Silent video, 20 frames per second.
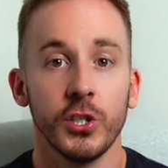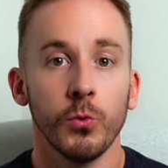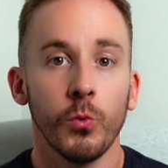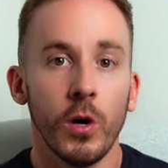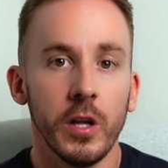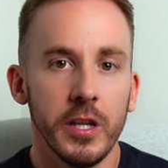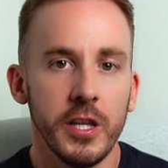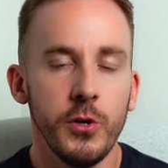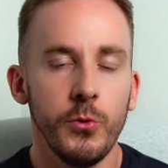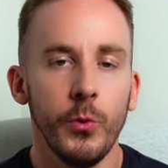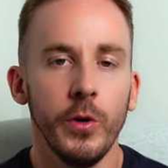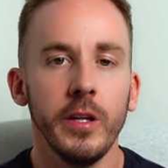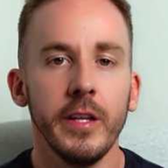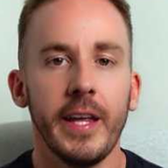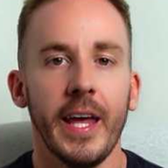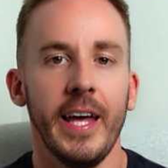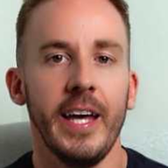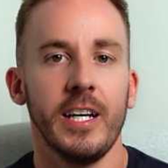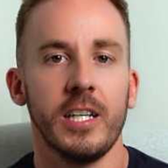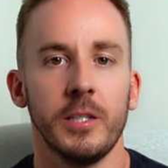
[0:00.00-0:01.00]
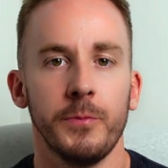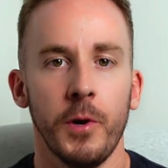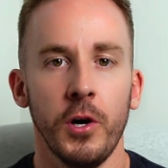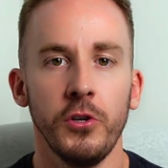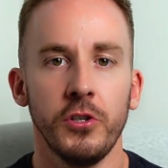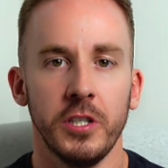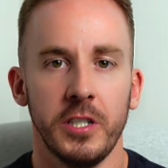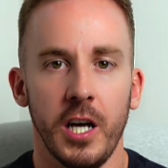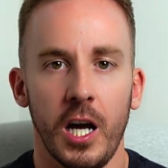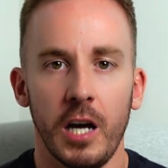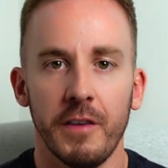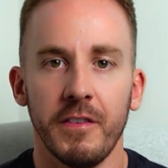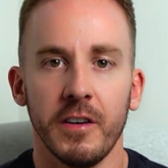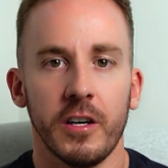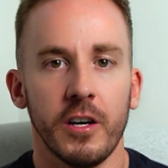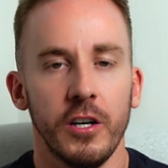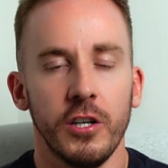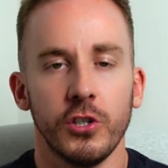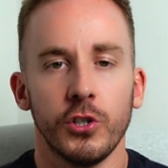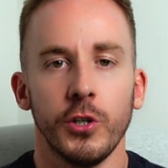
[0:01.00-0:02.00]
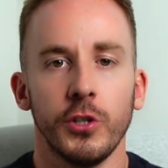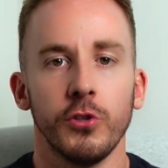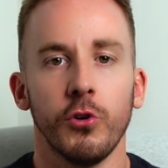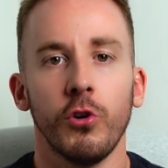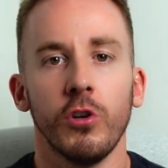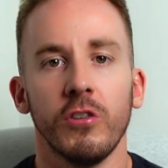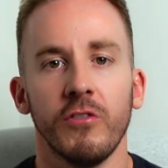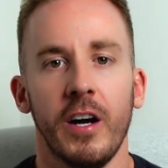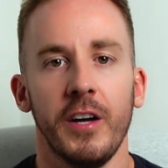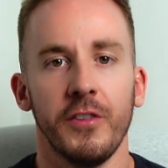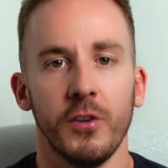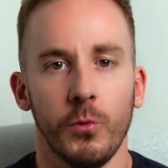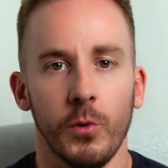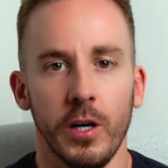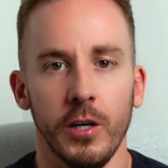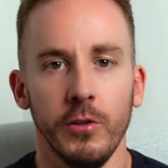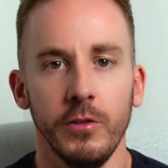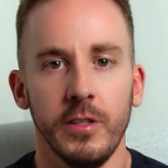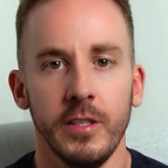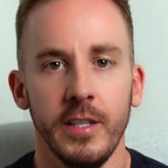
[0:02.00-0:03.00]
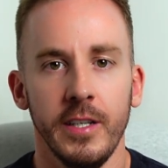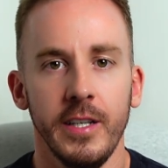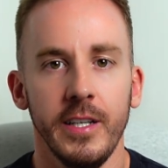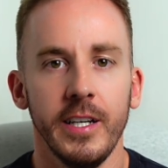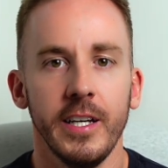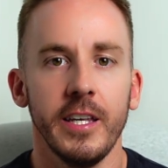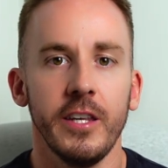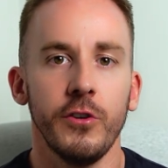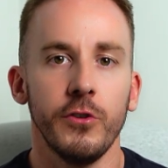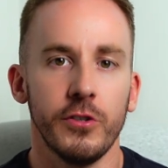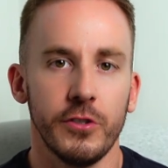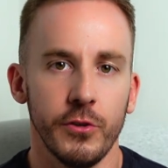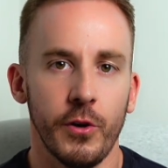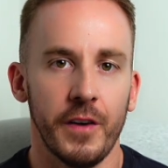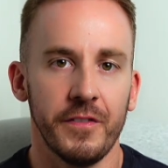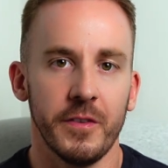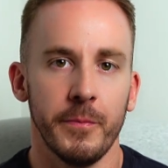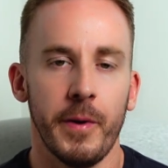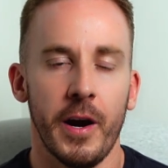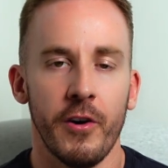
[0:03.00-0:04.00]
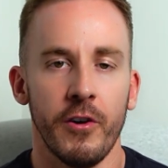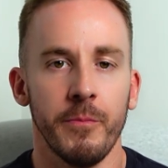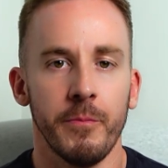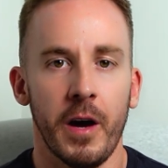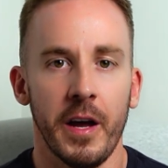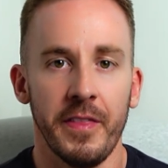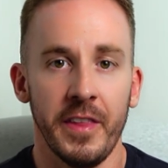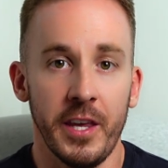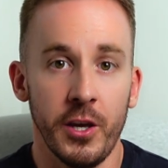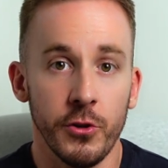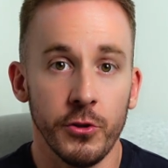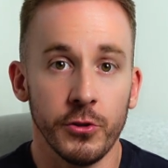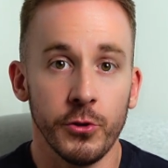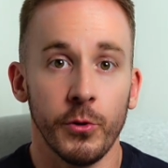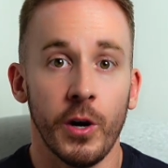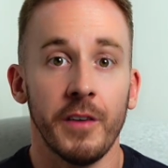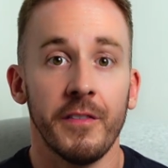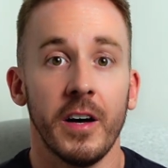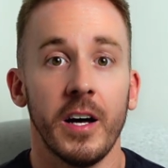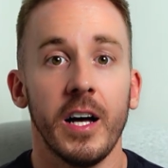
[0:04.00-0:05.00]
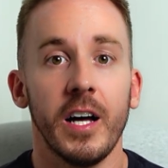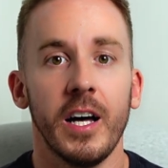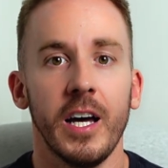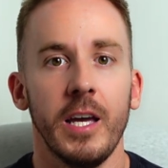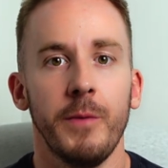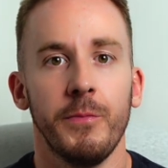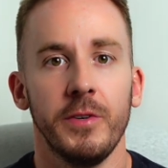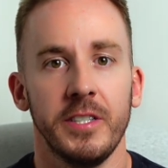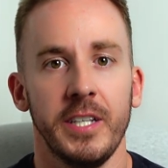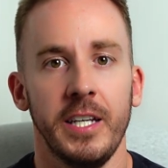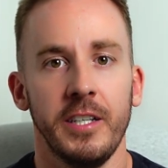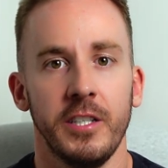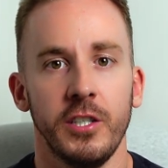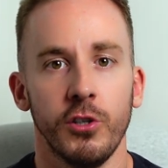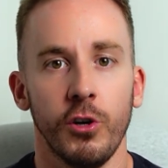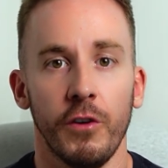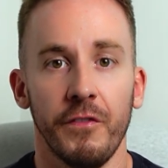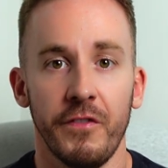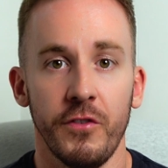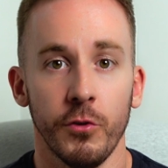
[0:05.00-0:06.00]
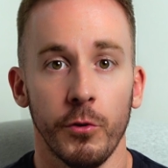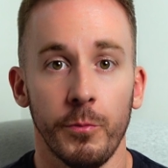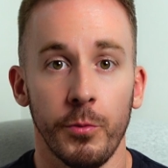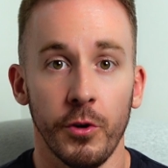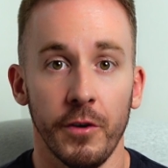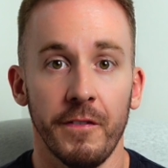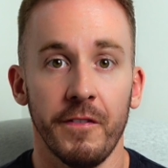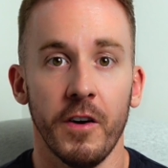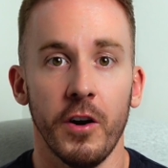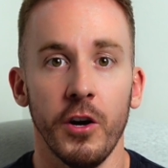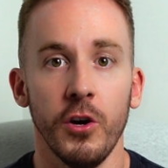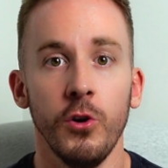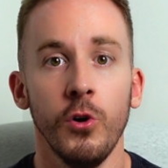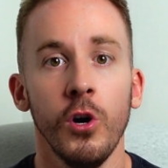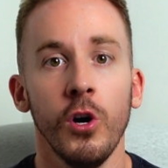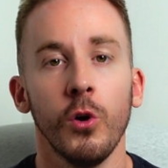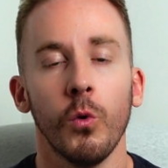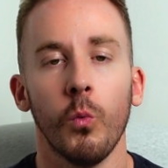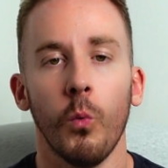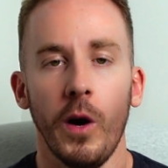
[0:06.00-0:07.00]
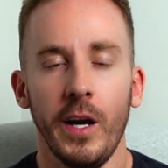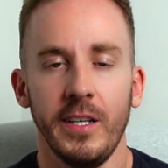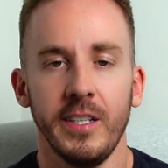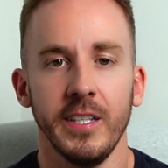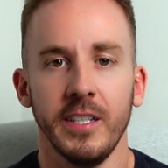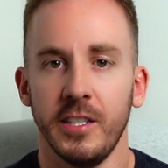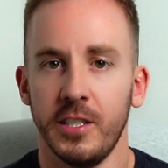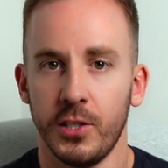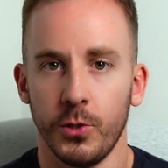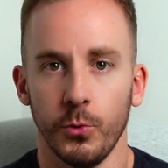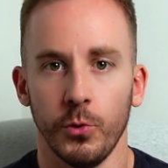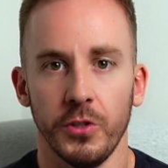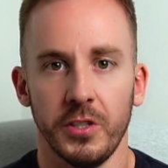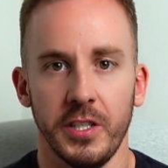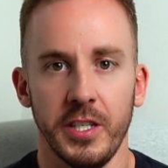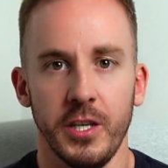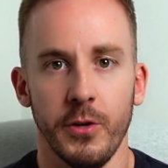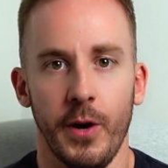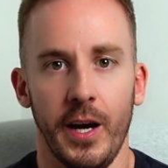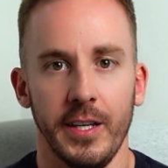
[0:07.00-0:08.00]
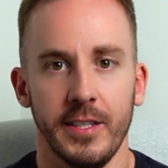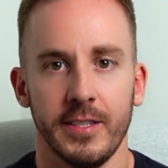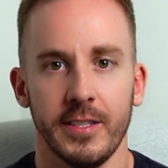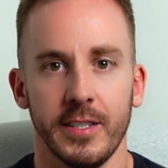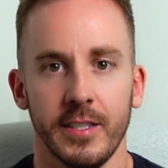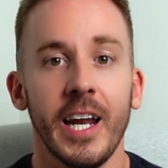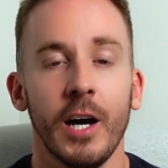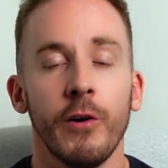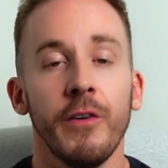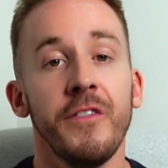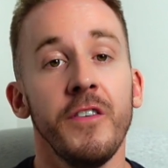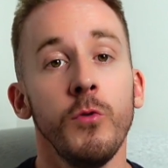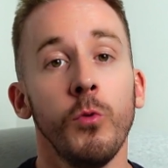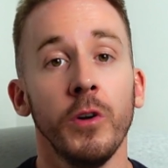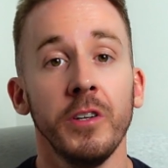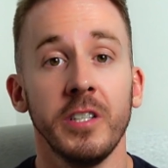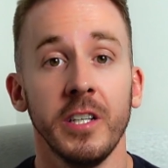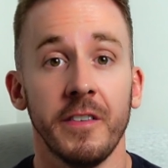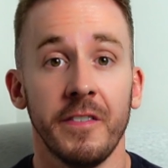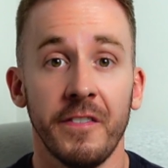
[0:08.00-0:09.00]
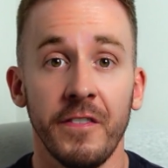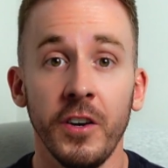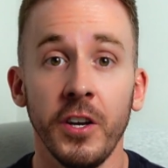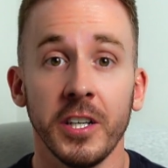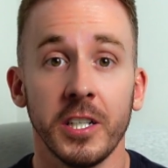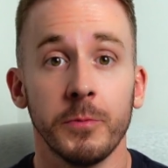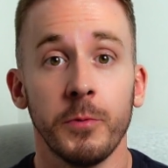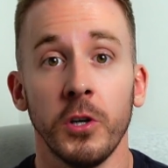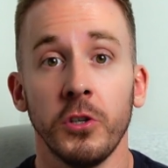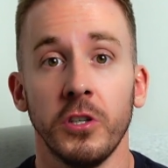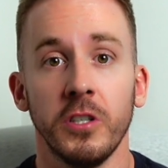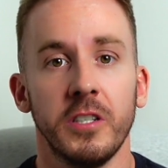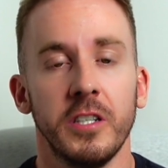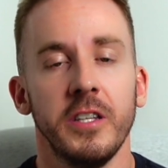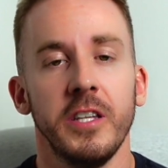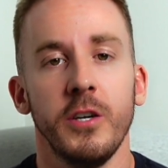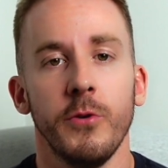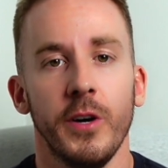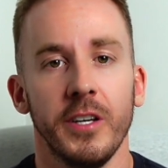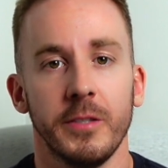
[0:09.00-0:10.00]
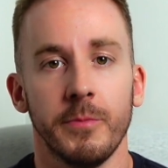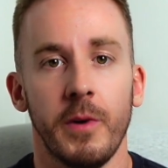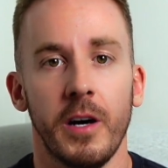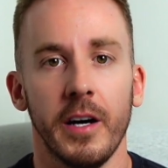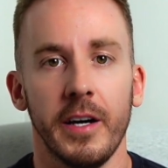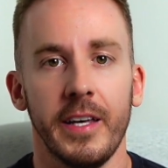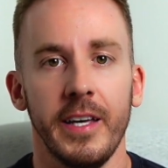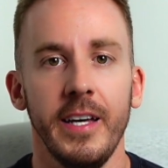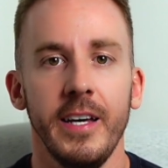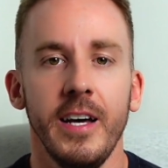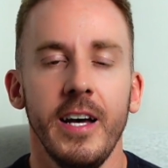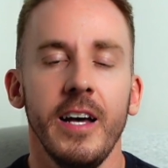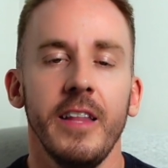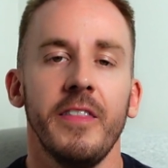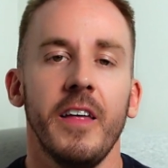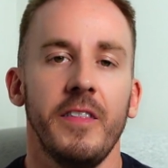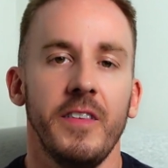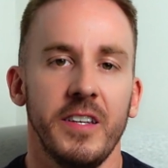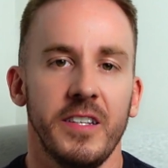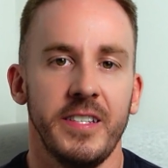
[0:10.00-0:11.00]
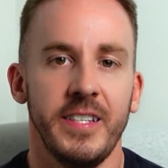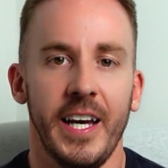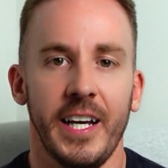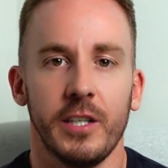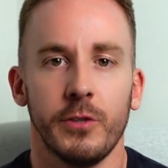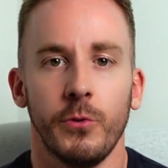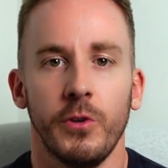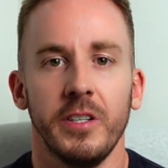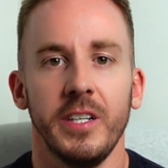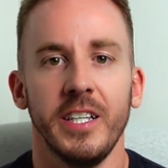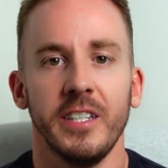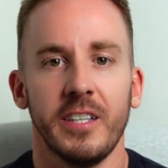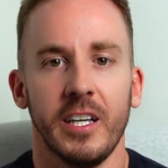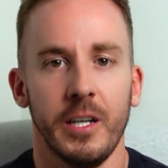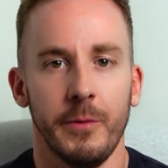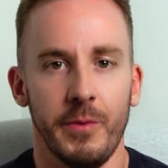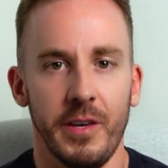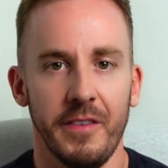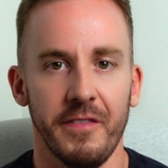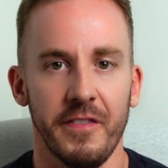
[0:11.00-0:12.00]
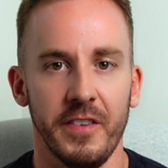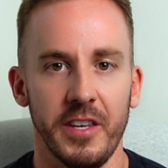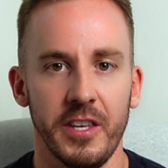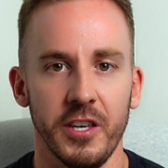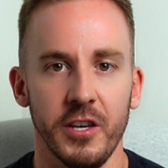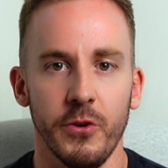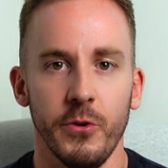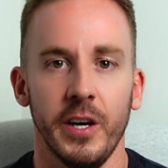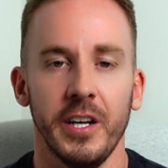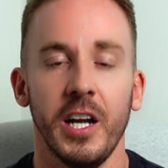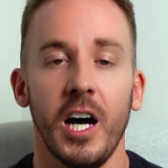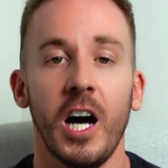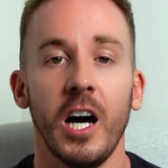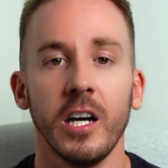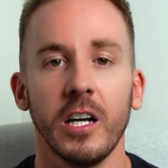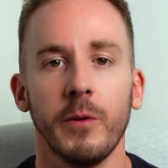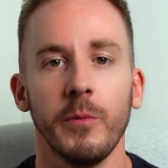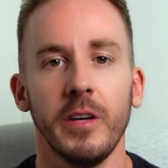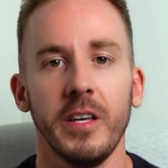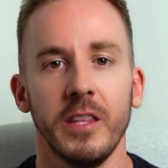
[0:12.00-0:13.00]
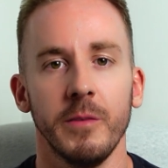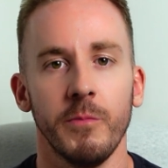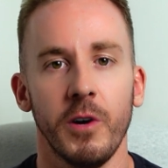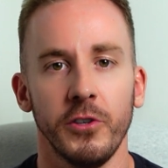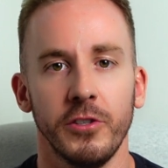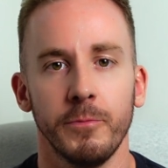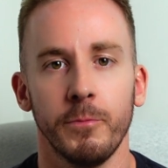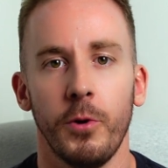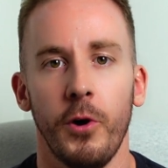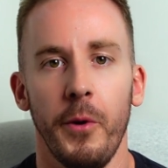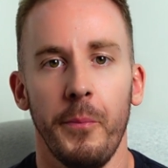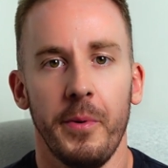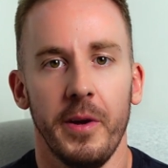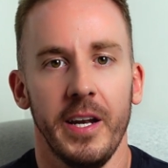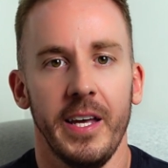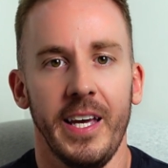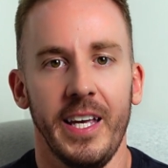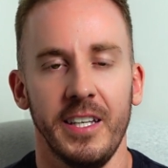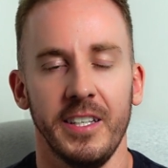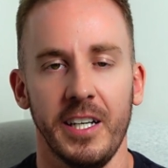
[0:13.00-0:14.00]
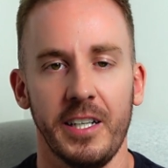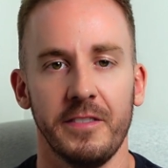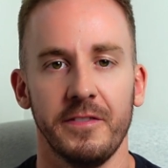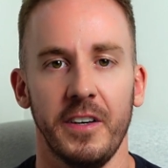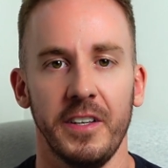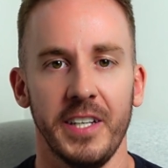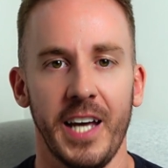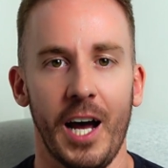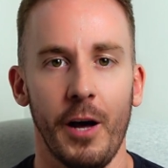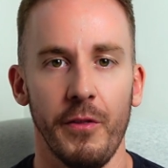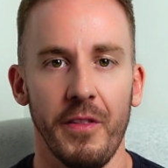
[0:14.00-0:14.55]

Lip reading: while you will get exposure to other countries all around the world, you still have to bear in mind that you still have a high percentage of your portfolio weighted towards the US. Now, if you wanted full exposure to the US market, then this next one is going to be for you, and arguably the most popular index fund out